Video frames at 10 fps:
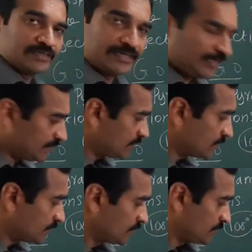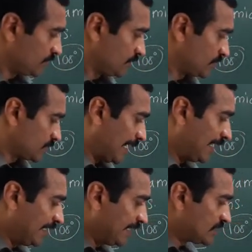the
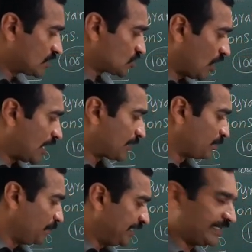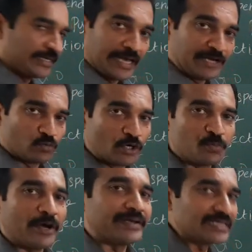slanting edges are meeting at one
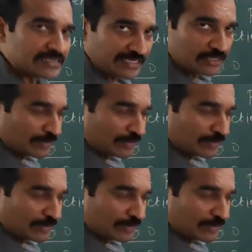point is nothing